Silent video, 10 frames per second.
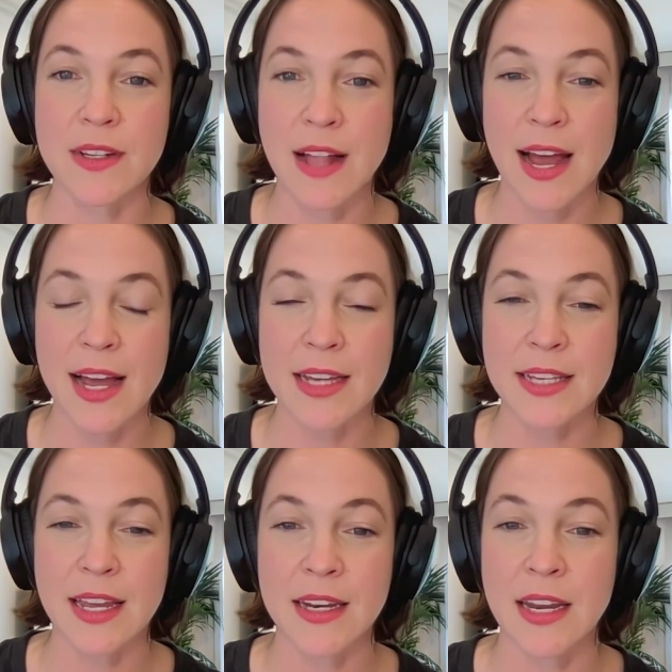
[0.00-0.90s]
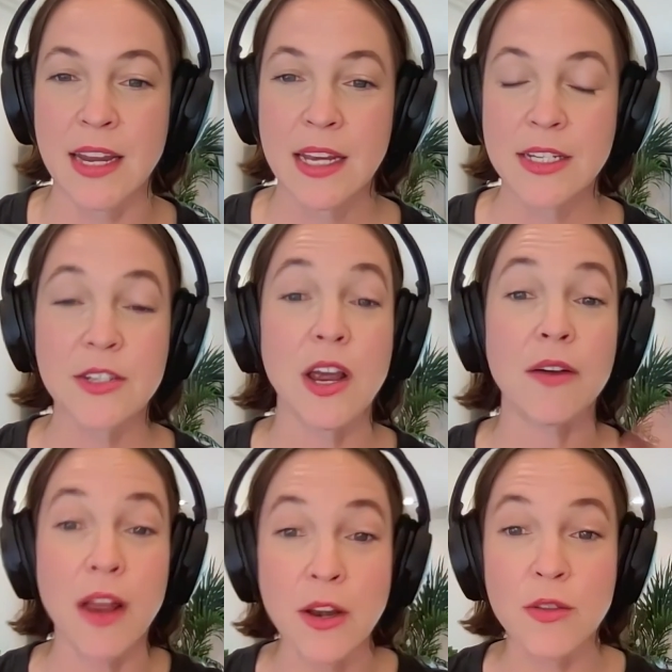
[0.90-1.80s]
class. And
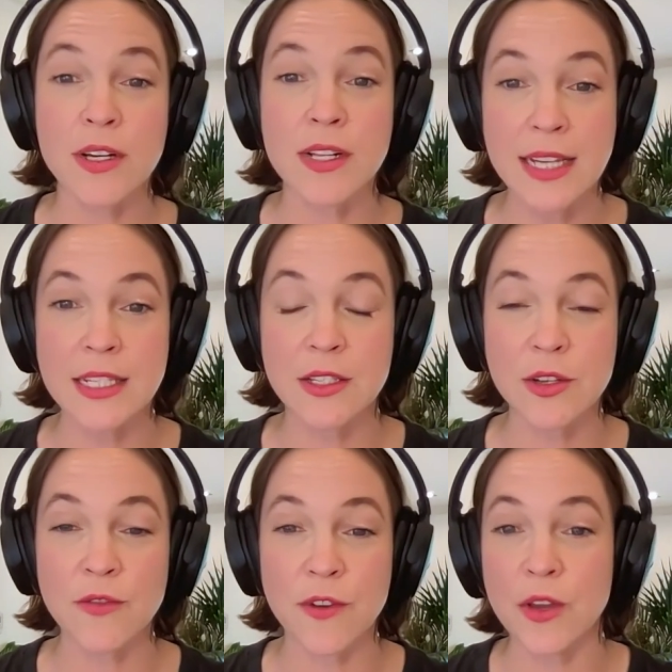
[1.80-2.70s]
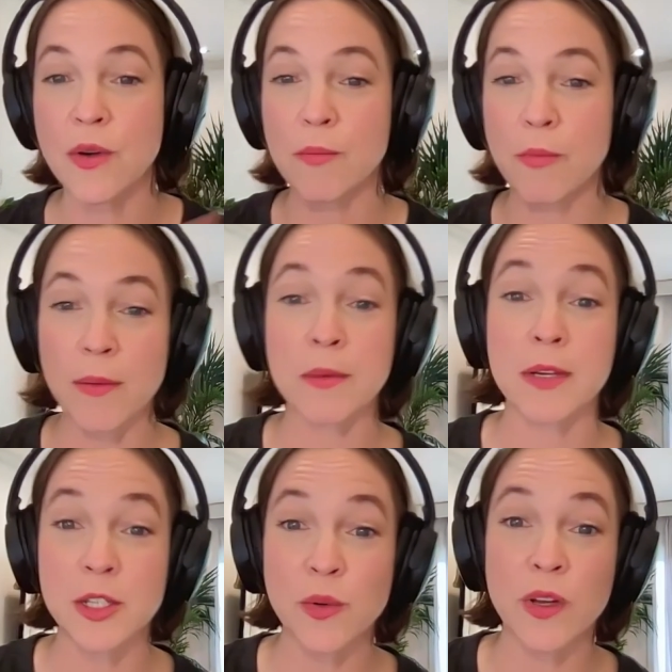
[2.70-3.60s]
Tashira, I know the class is new for you and
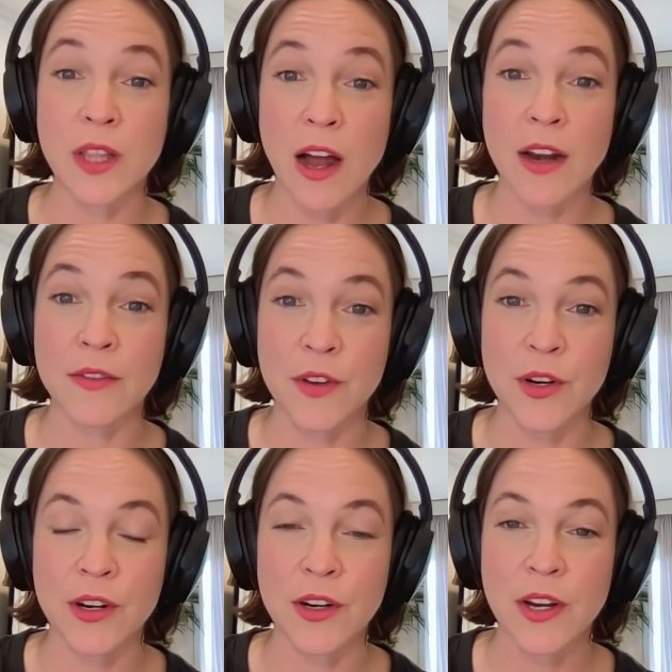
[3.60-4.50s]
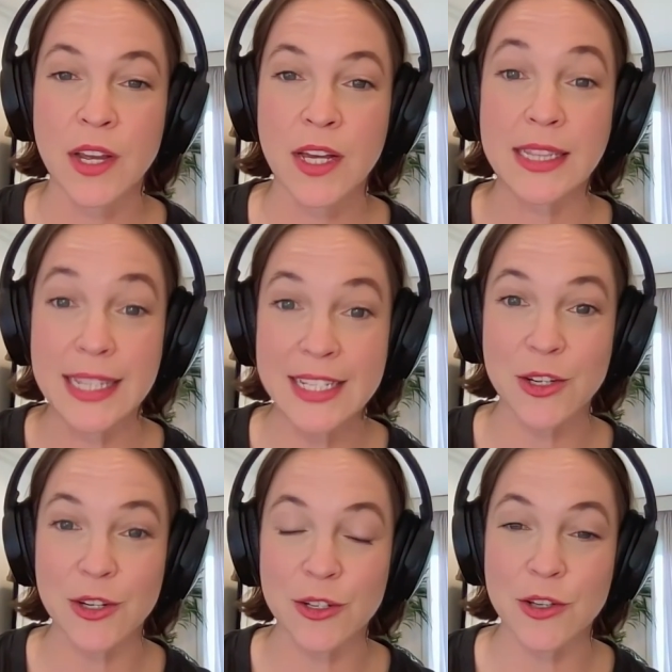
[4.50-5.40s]
probably to a lot of your
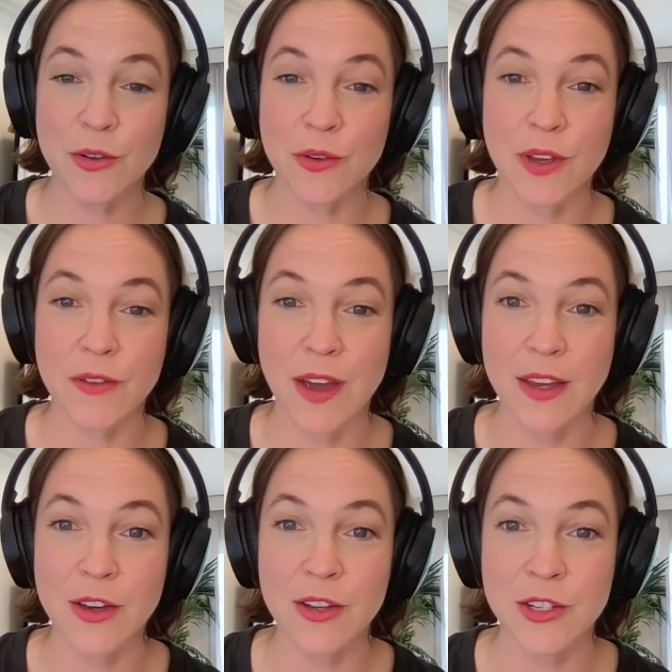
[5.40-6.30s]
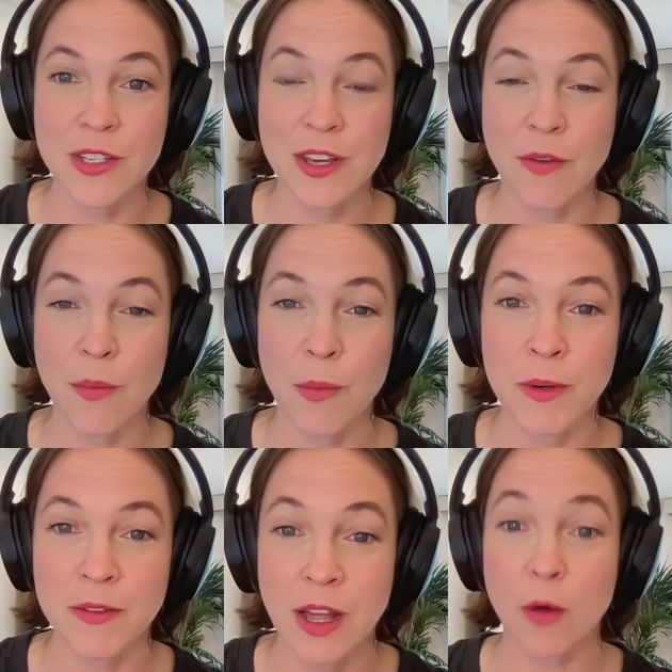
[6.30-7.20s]
listeners. So if I could just give a
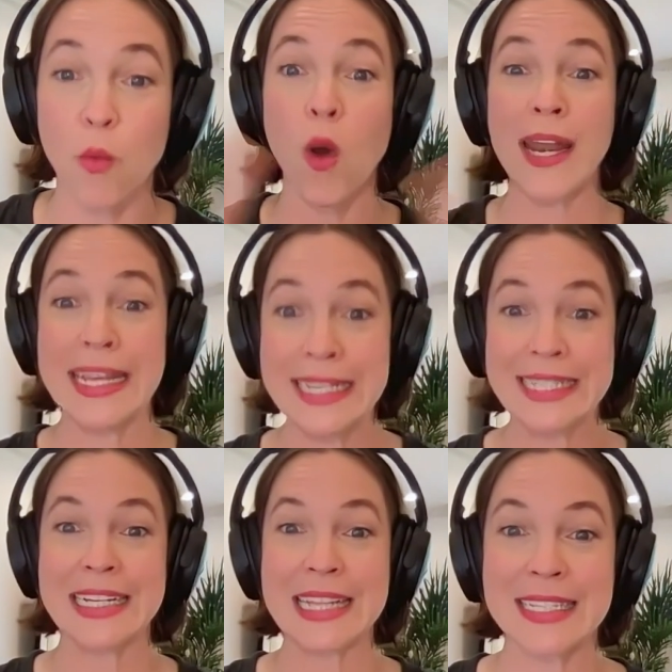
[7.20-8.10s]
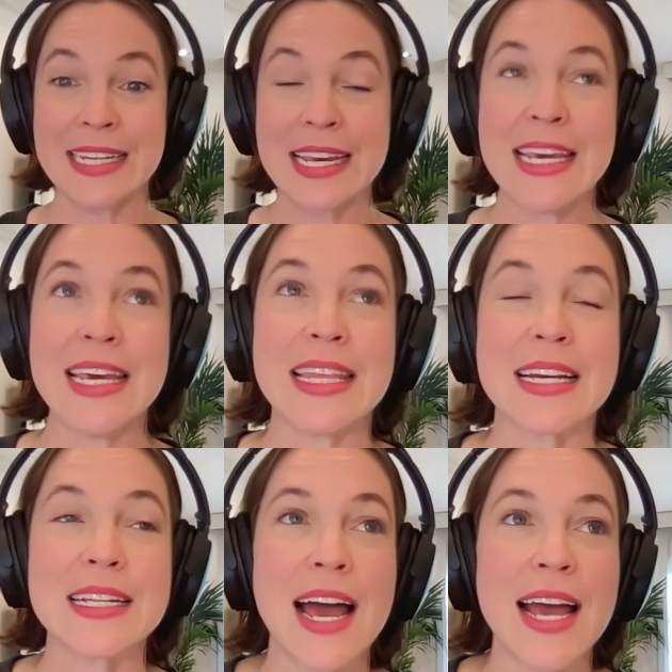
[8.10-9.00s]
moment of like, what is the class? The
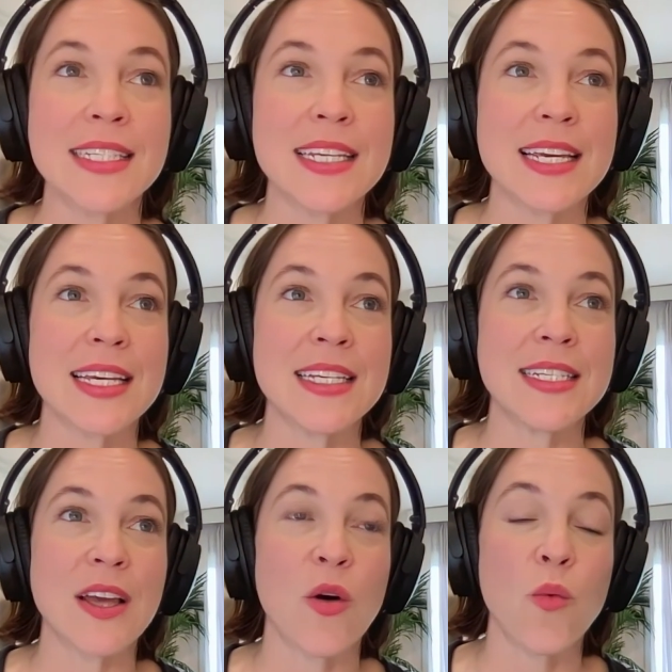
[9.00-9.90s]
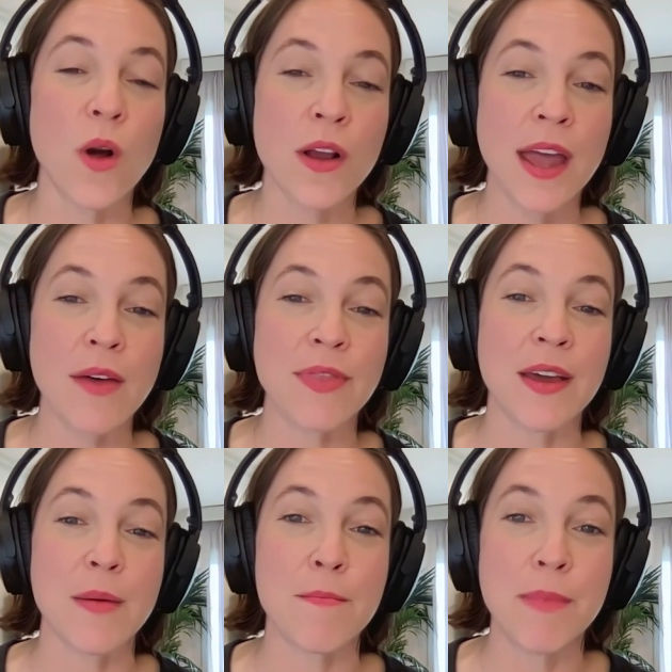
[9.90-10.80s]
class is a workout that
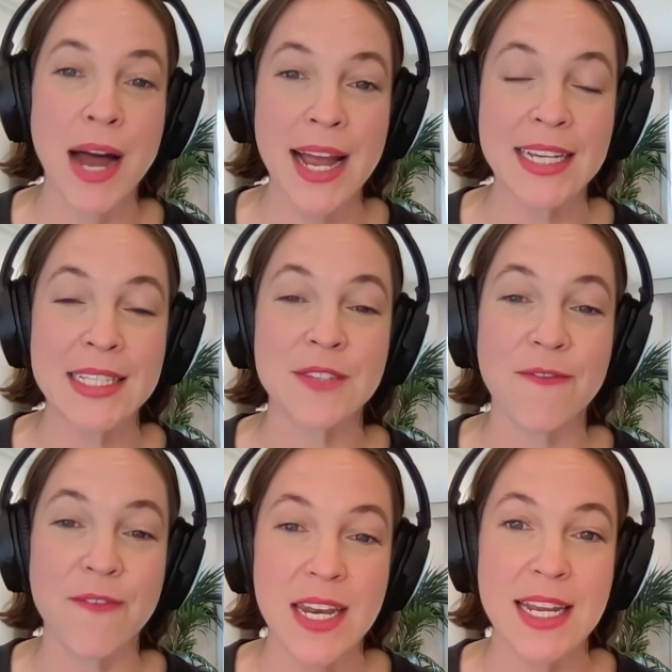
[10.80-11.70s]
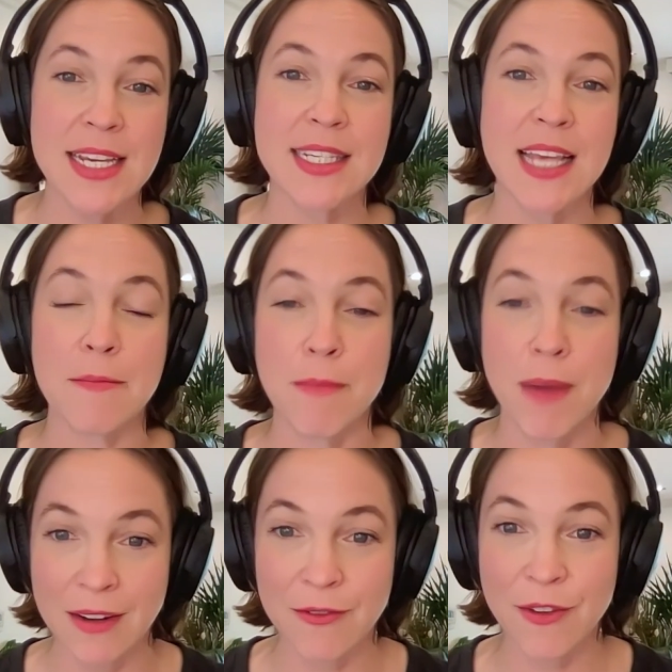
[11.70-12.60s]
combines fitness and
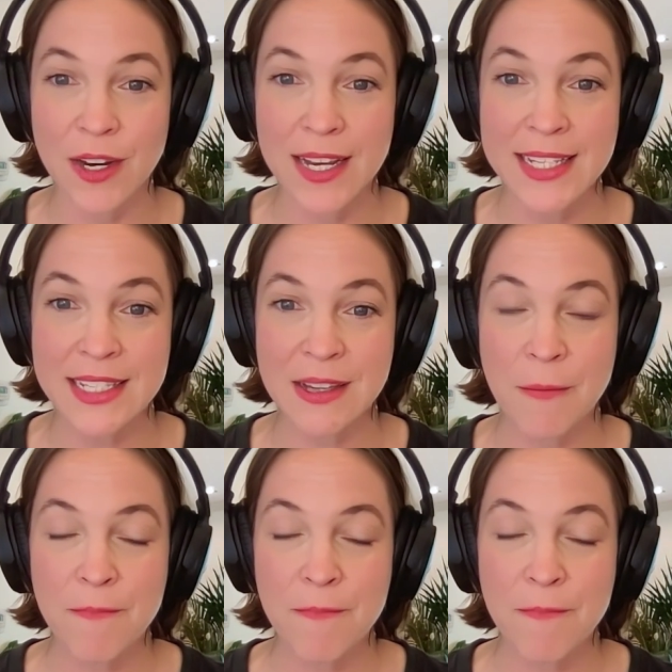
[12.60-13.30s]
mindfulness,